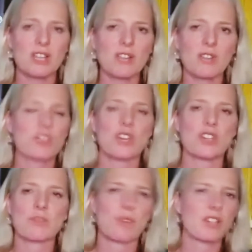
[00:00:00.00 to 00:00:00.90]

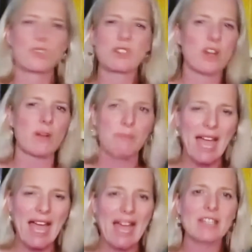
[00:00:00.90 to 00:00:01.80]
construction projects, which aren't
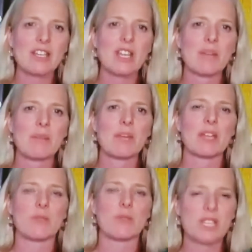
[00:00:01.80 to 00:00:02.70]
bad, but
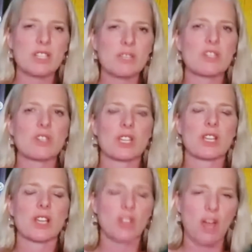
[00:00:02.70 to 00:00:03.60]
we need to be doing
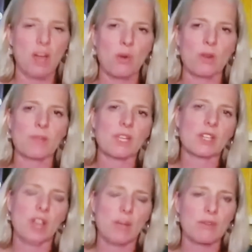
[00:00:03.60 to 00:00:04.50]
a lot more and being a
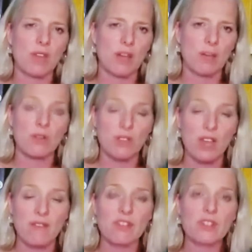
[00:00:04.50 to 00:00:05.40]
lot more
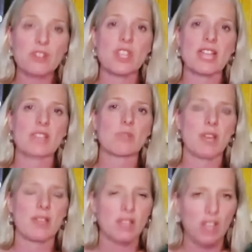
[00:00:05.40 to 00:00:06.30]
thoughtful. So that's
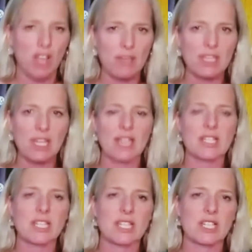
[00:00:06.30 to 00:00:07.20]
why the climate
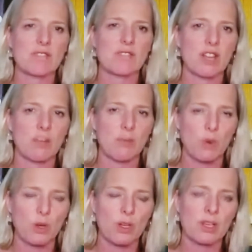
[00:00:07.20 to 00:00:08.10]
lens is very
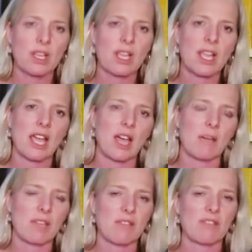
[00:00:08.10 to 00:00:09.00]
important.
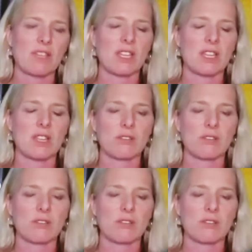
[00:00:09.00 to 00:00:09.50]
Even